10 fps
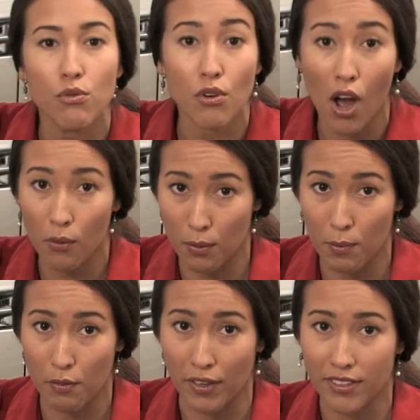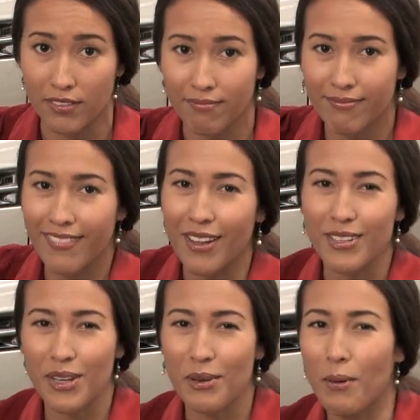do not remove it. I'll
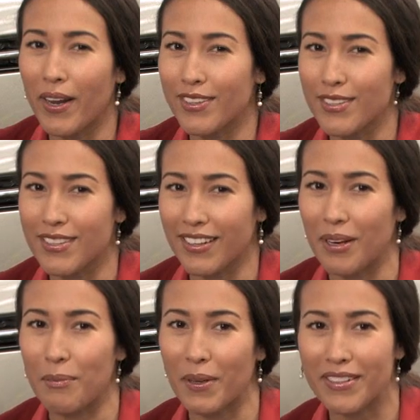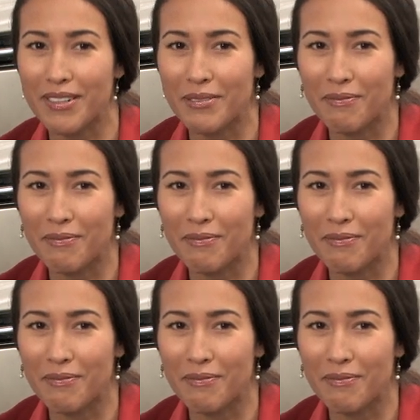tell you why in just a little bit.